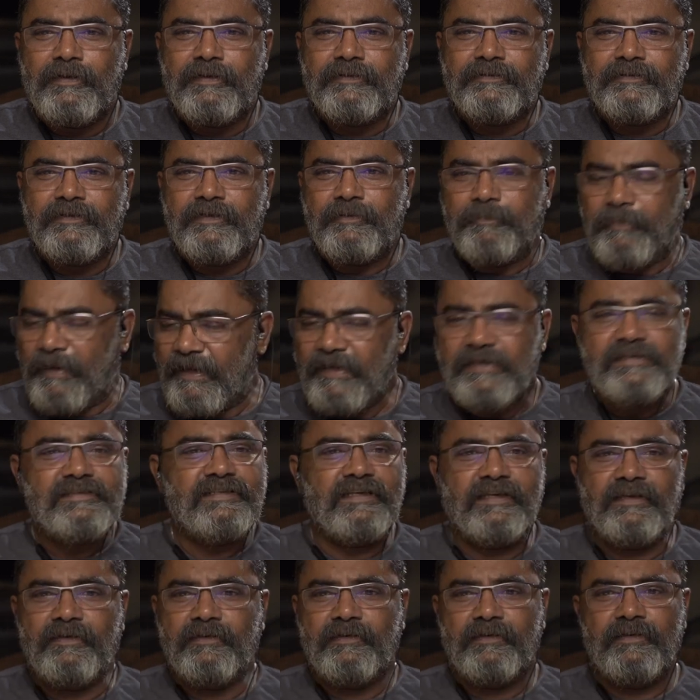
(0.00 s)
said,
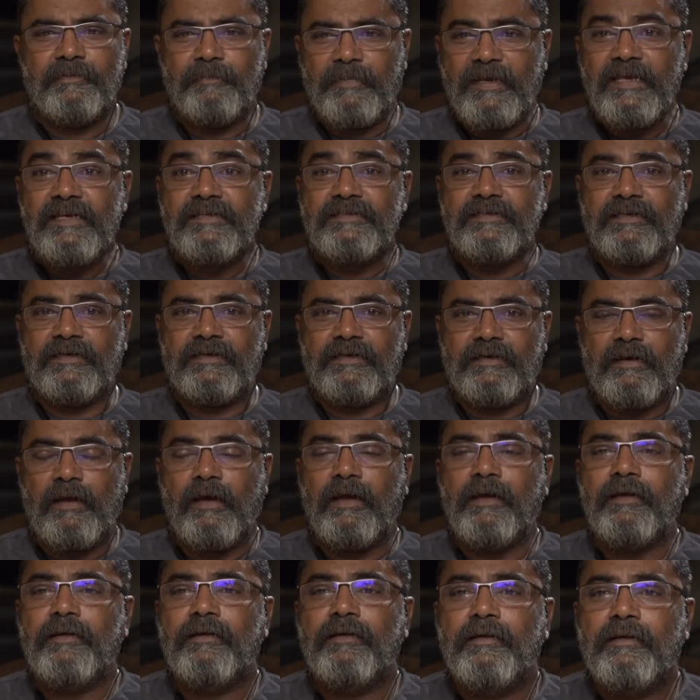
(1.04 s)
amazing. Amazing. Did
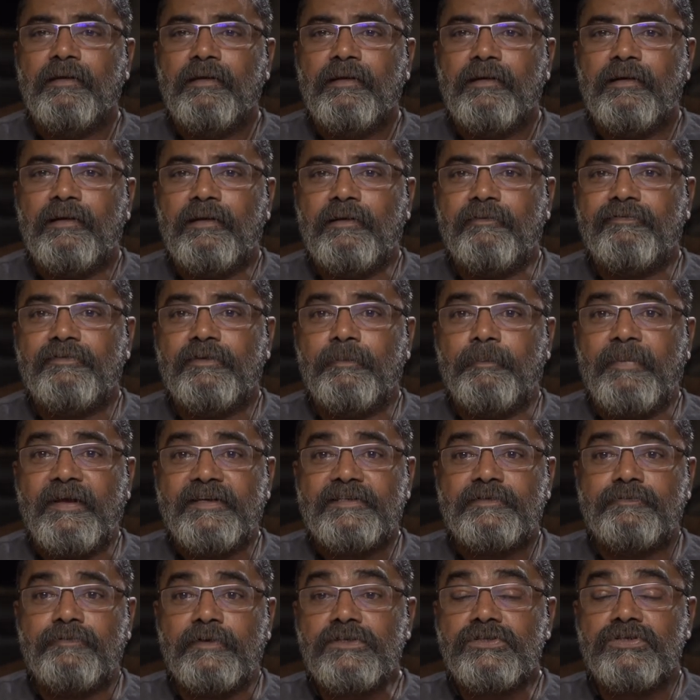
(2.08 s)
I live the
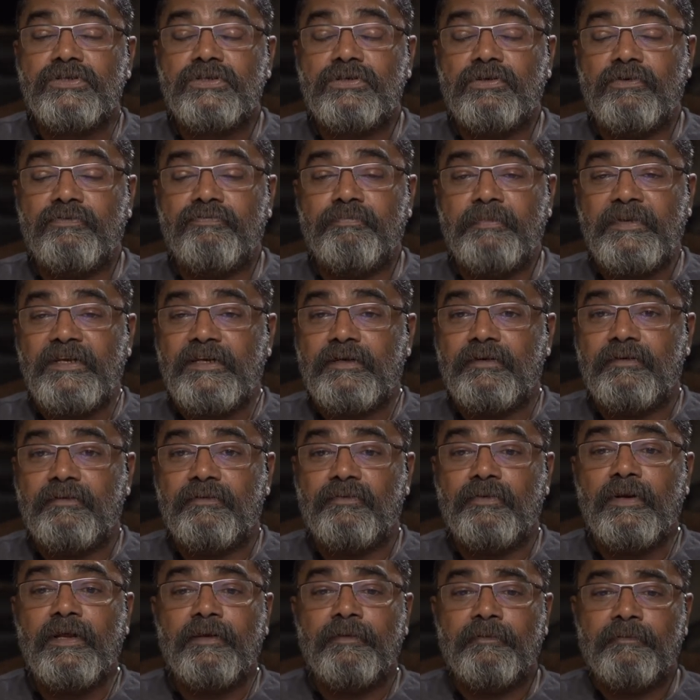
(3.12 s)
best version of me
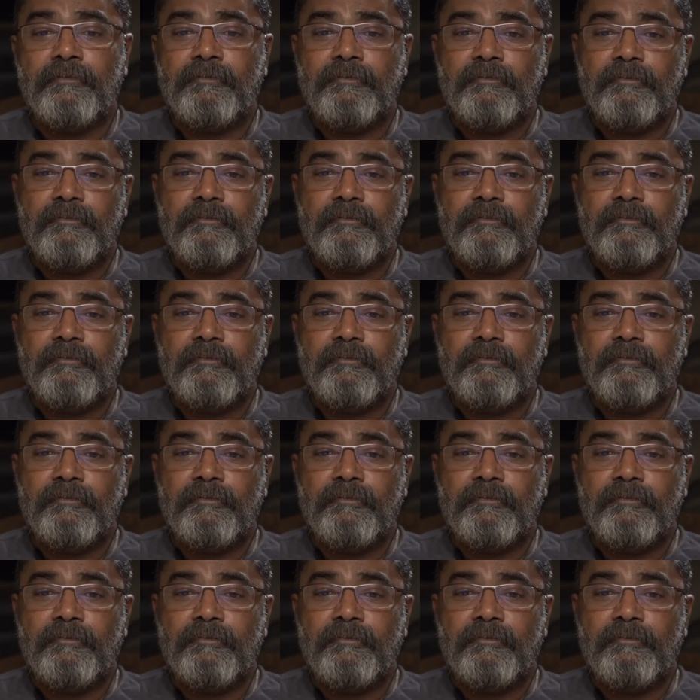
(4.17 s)
today?